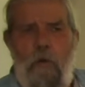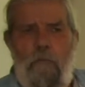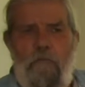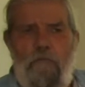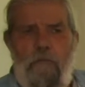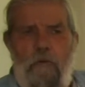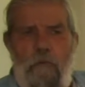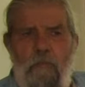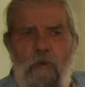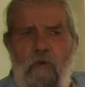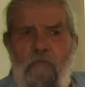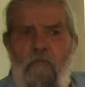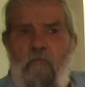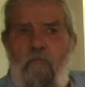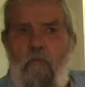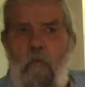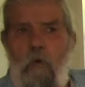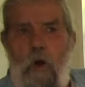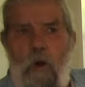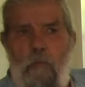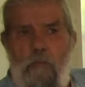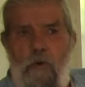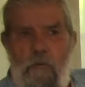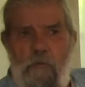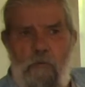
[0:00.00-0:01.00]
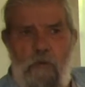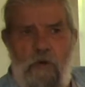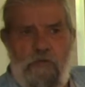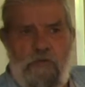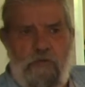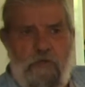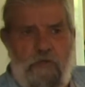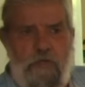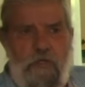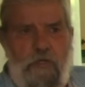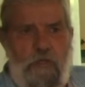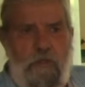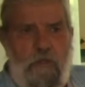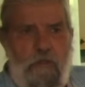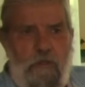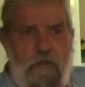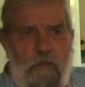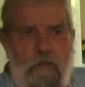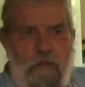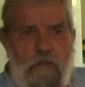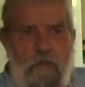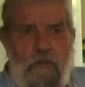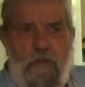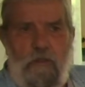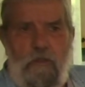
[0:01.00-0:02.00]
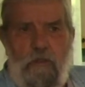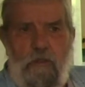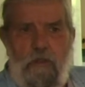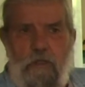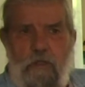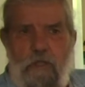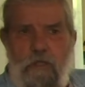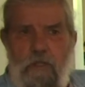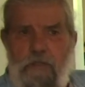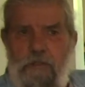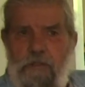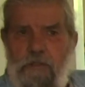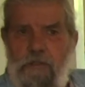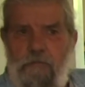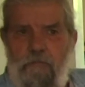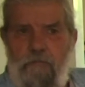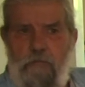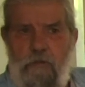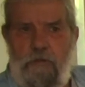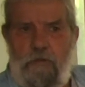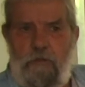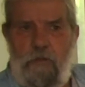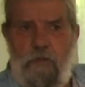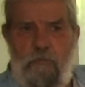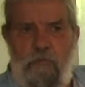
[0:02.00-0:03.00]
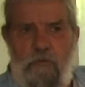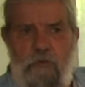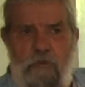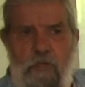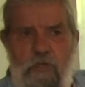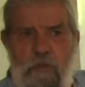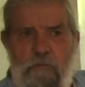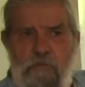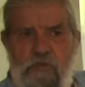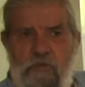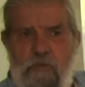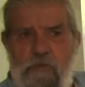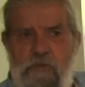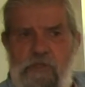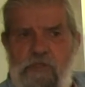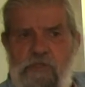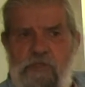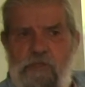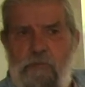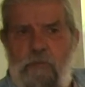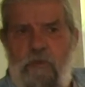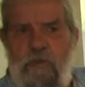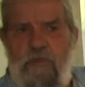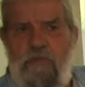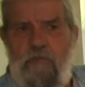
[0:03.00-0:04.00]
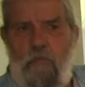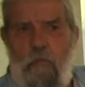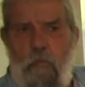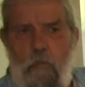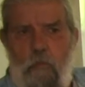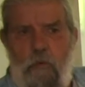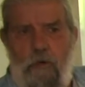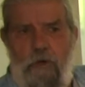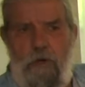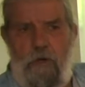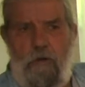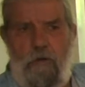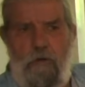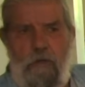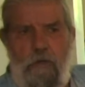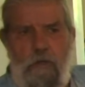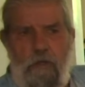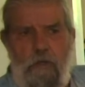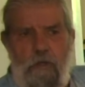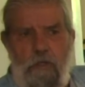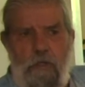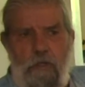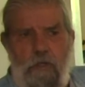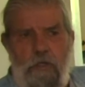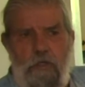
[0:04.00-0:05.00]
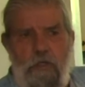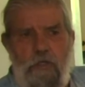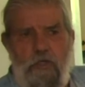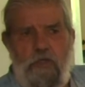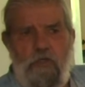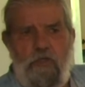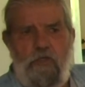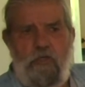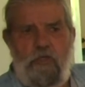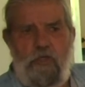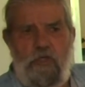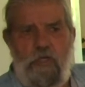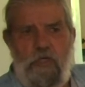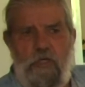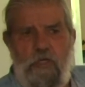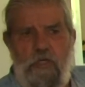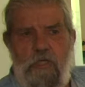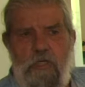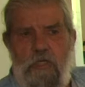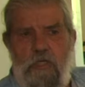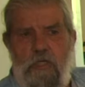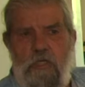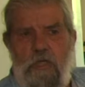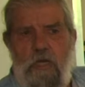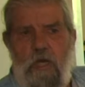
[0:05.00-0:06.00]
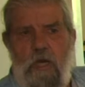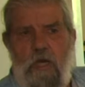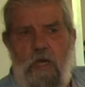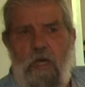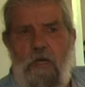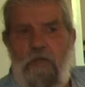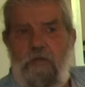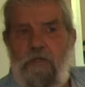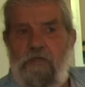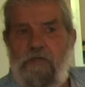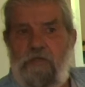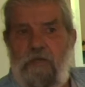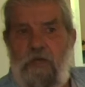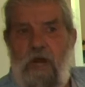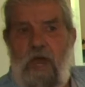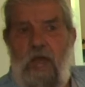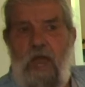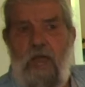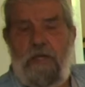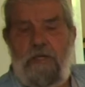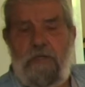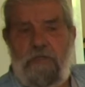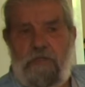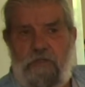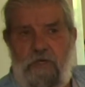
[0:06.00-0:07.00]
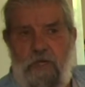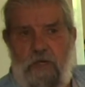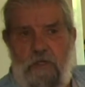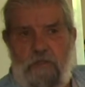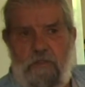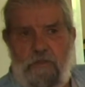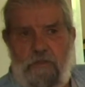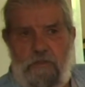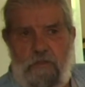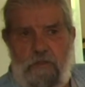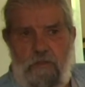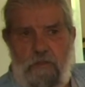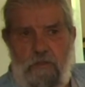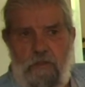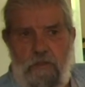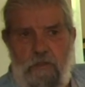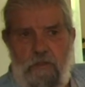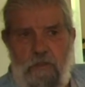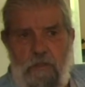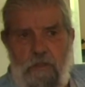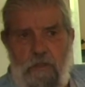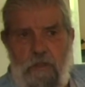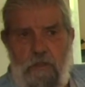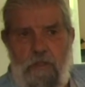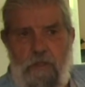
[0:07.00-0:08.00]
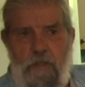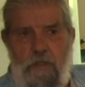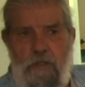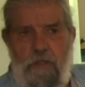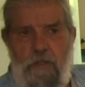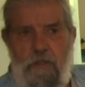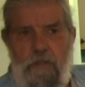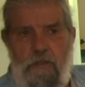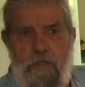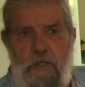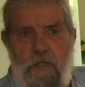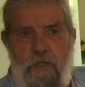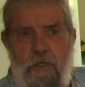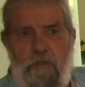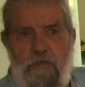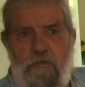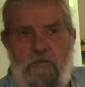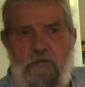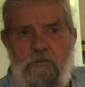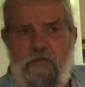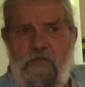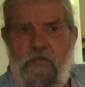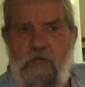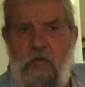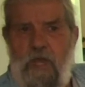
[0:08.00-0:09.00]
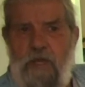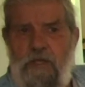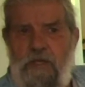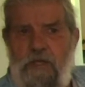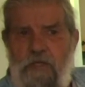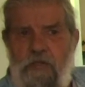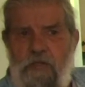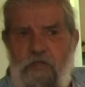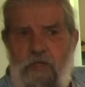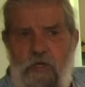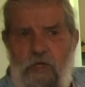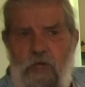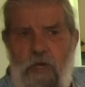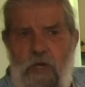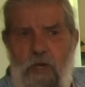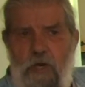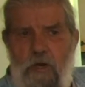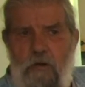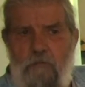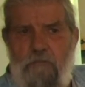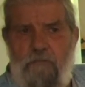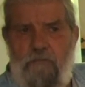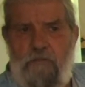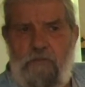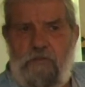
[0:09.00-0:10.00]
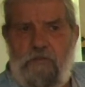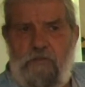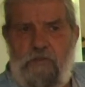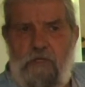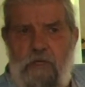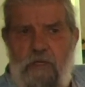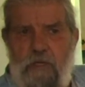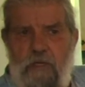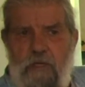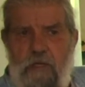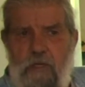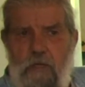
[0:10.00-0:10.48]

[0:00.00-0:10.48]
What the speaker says: from a former resident in Wrentham. Her name's Elizabeth Ware. She is an architect and a design engineer for the state of